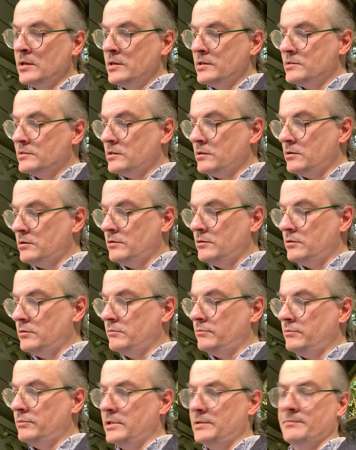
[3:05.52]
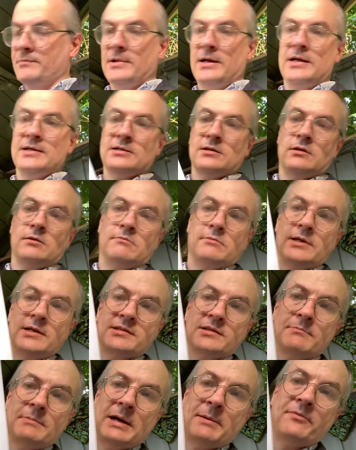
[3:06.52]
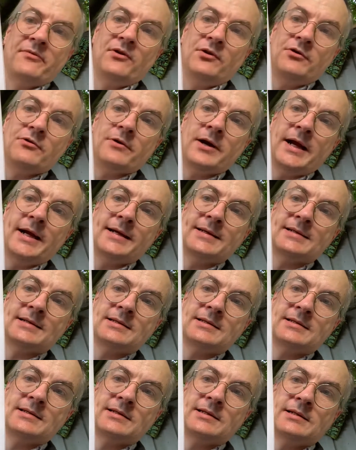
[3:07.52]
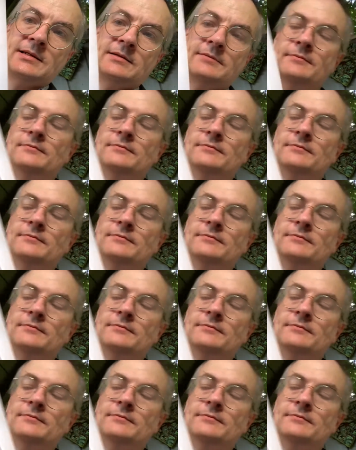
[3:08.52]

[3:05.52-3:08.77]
So there's the map of the dregs.